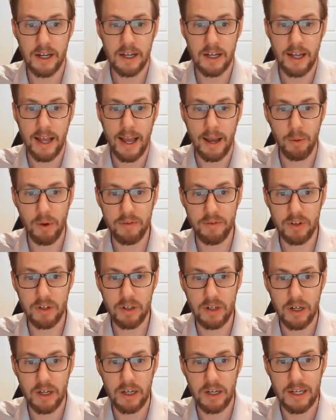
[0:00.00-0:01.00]

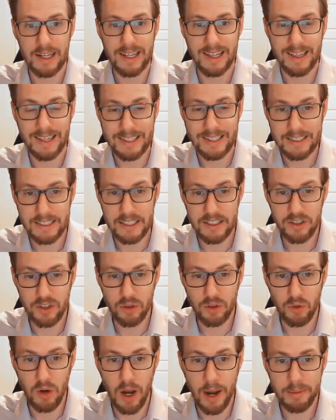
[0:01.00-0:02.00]
However, listings
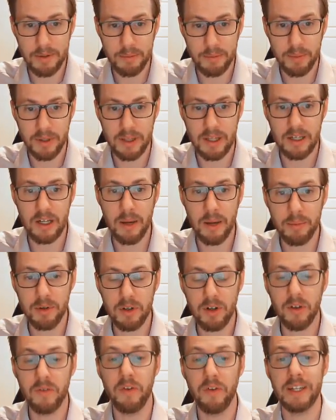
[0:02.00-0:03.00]
dropped, but the number
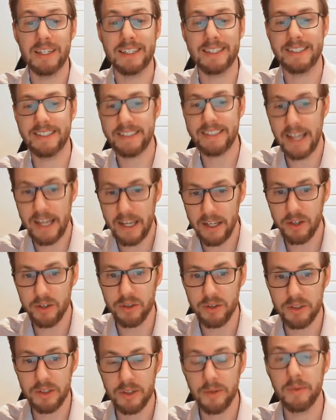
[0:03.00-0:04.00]
of
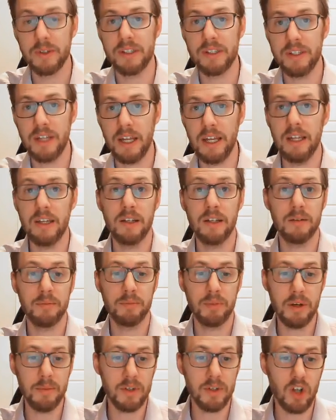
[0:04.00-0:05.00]
sales stayed
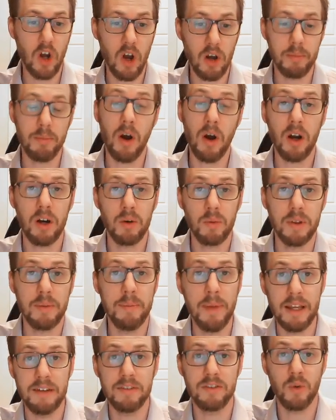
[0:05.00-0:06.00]
pretty much on par with
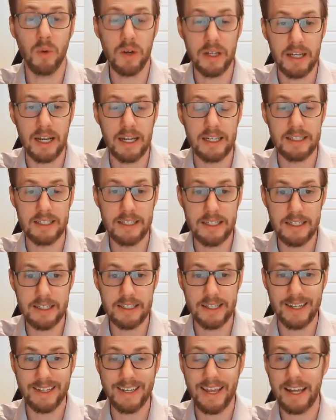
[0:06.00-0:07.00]
May of 2019.
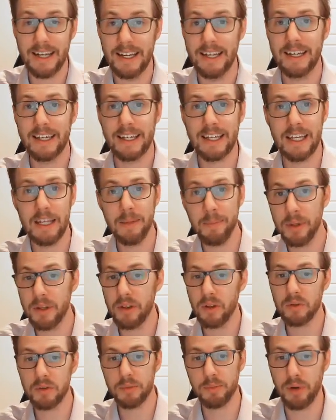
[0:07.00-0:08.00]
Again, keeping
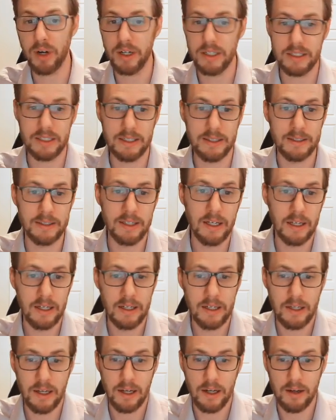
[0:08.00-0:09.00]
those prices
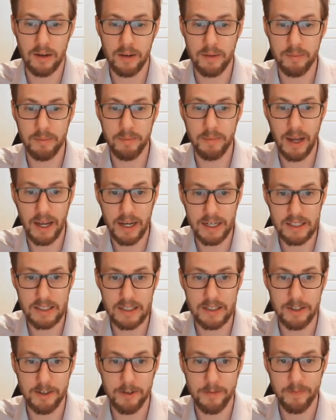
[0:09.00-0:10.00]

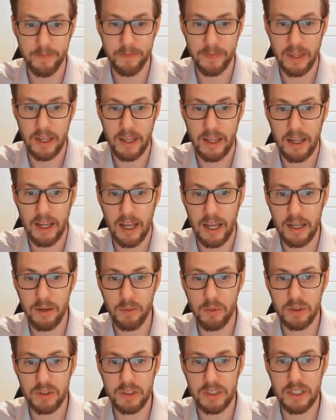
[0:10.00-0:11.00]
heightened. And
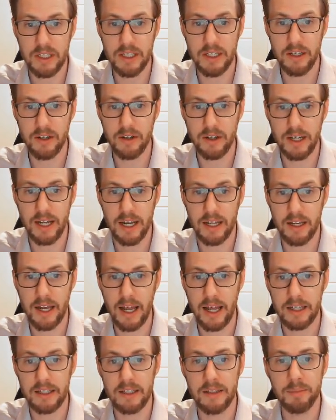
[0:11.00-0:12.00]
we'll see here again
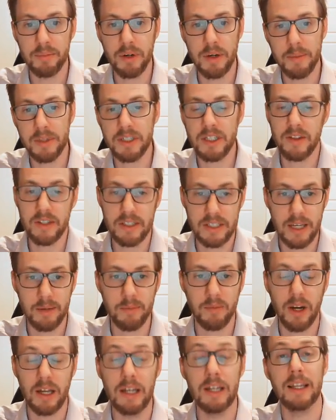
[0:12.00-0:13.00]
at pretty much at the same
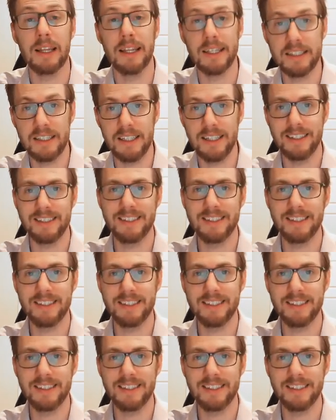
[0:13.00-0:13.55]
rate, listings